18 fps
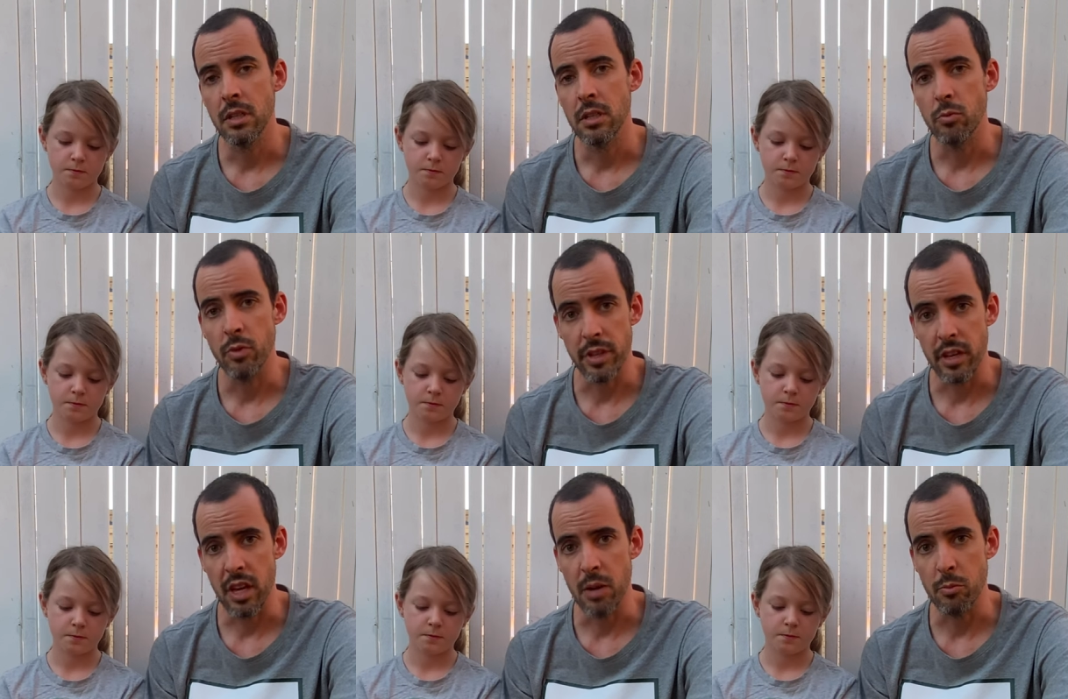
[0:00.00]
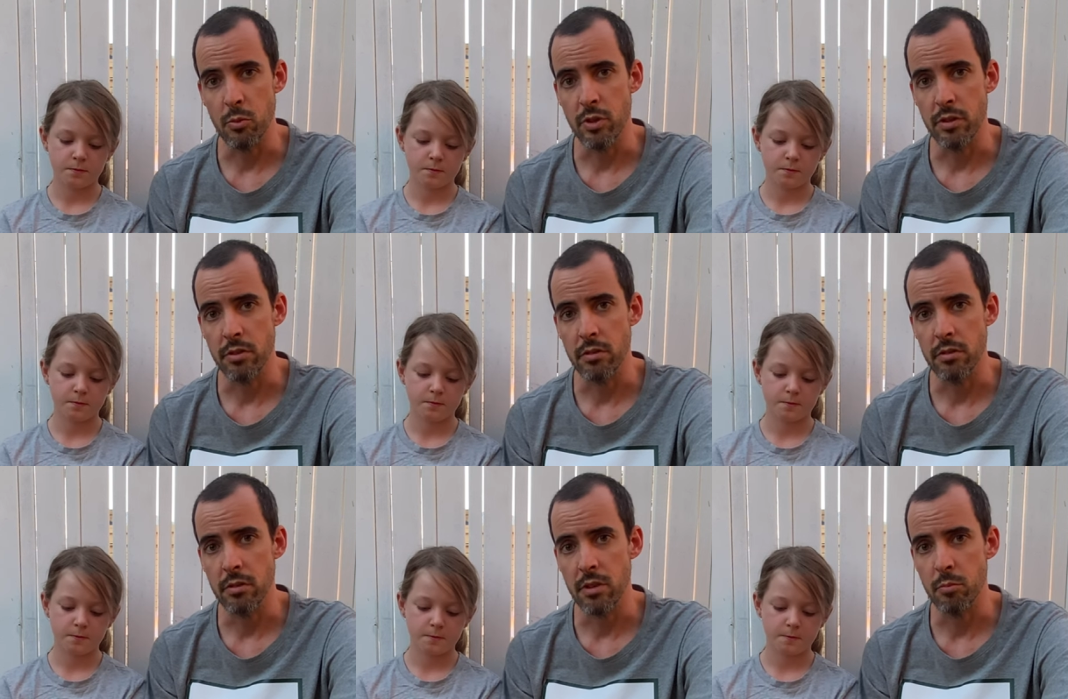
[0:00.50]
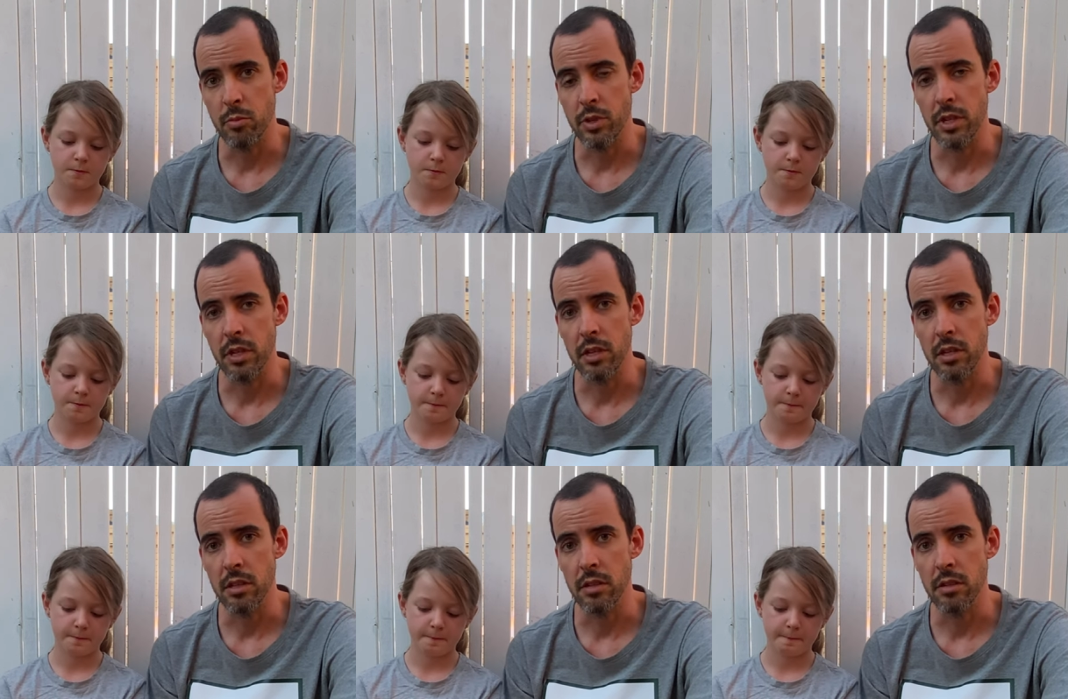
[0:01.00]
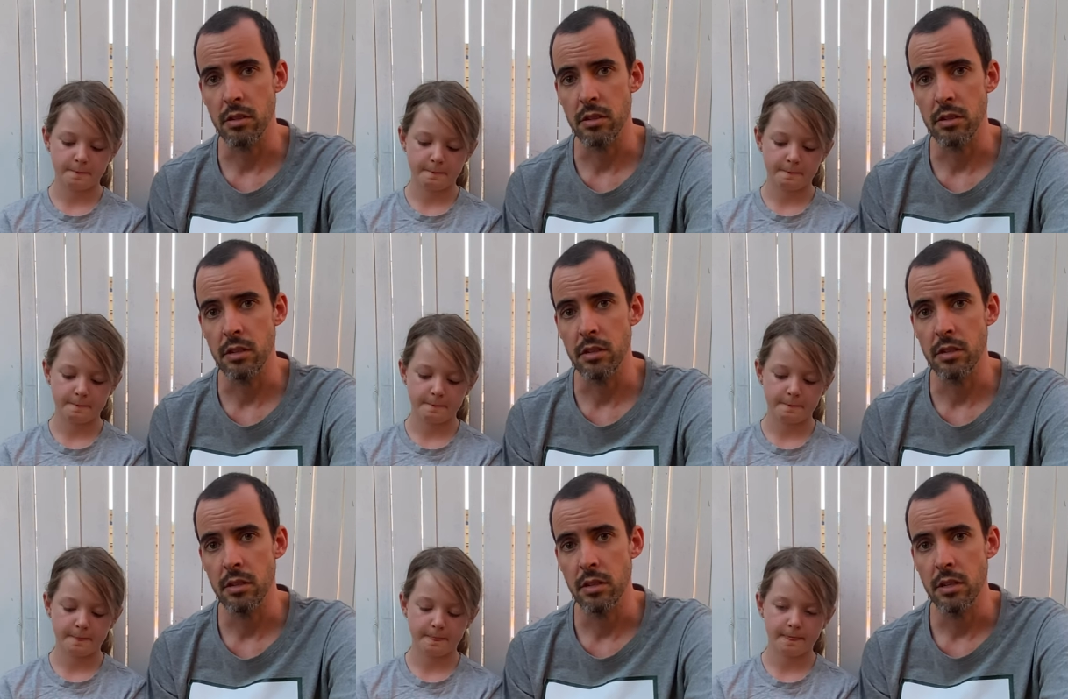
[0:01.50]
Speaker 1: with Cameron in particular
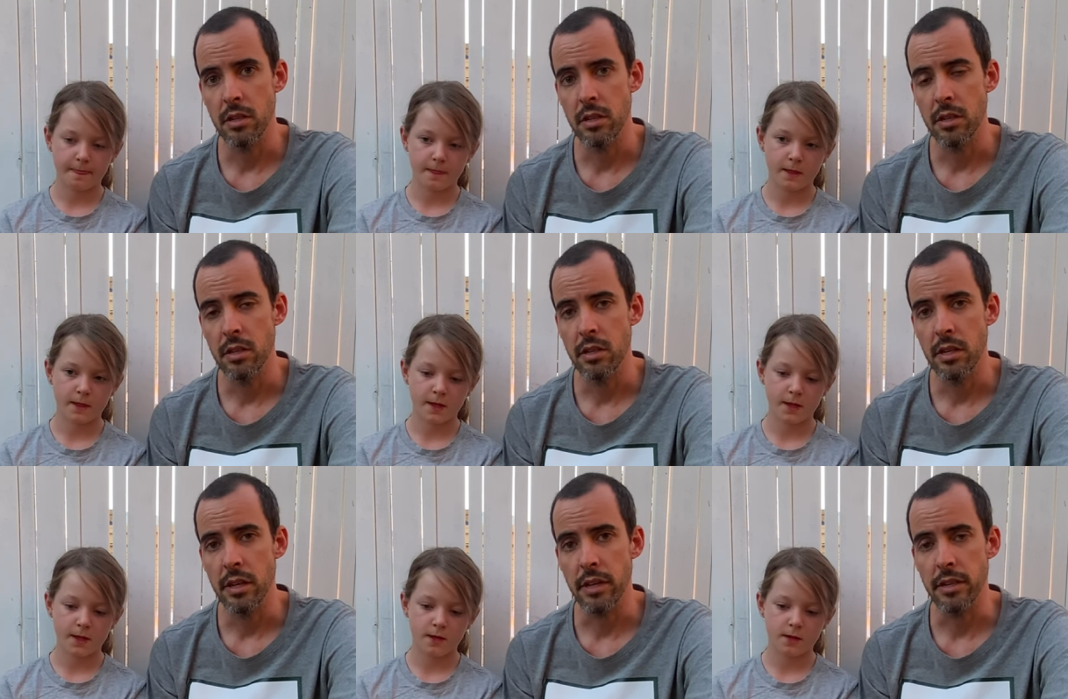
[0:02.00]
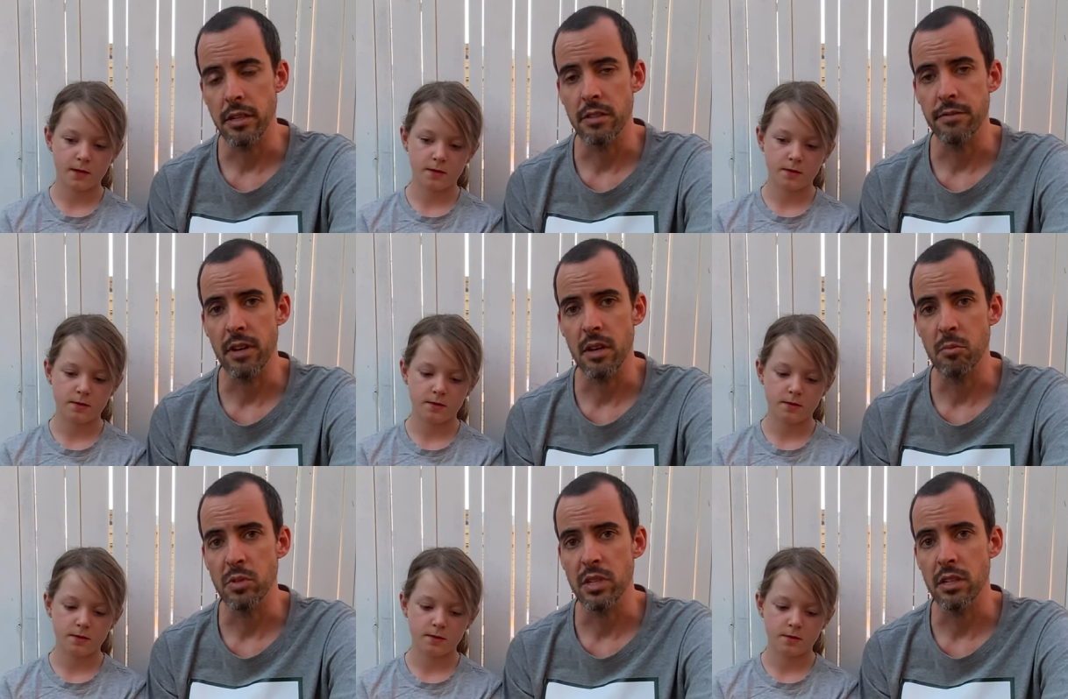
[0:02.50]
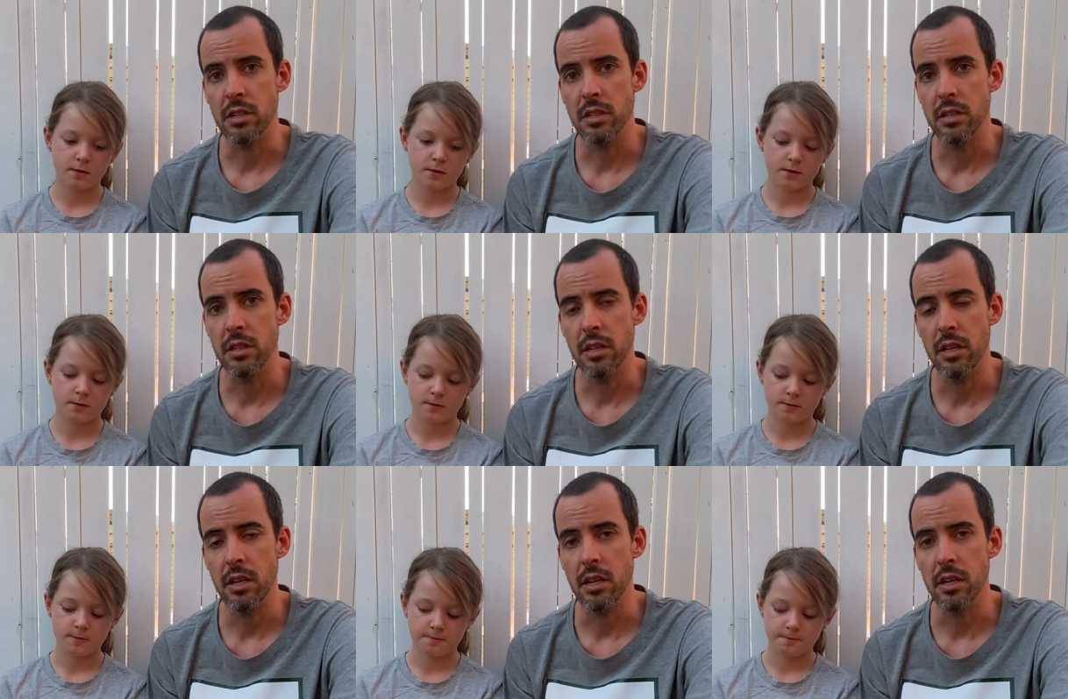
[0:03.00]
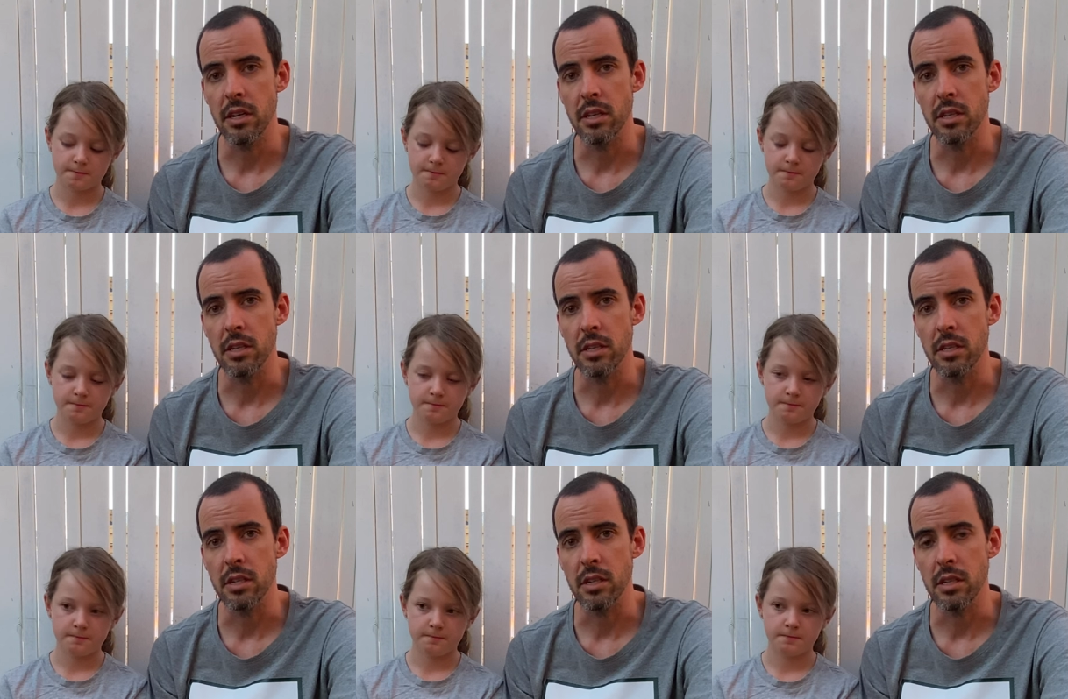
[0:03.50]
and his family,
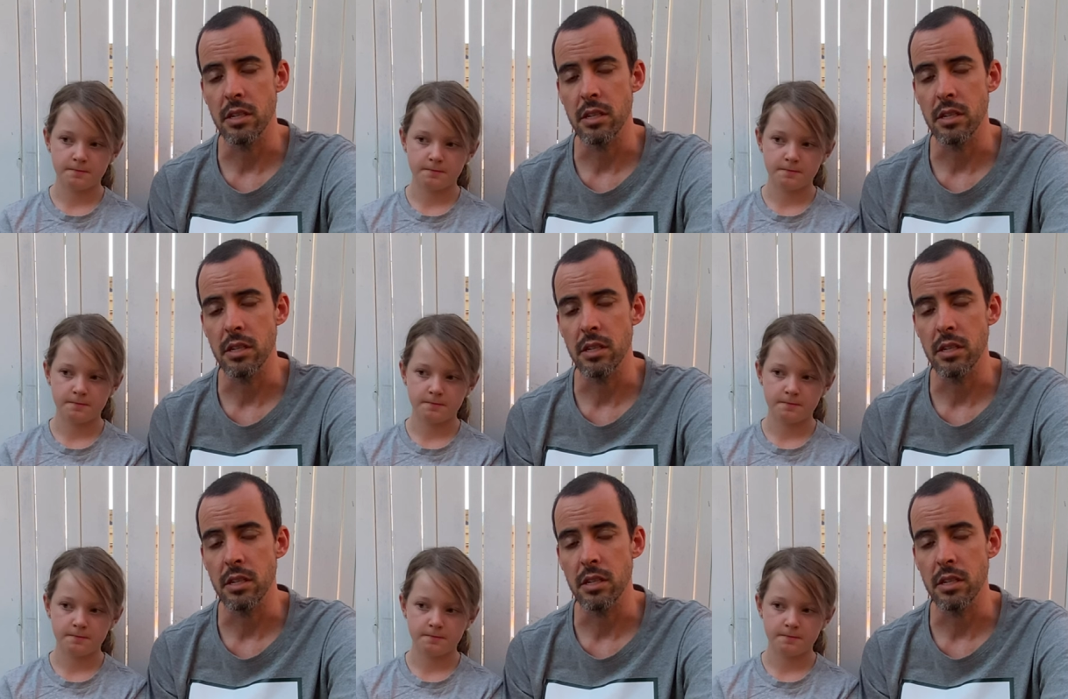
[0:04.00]
and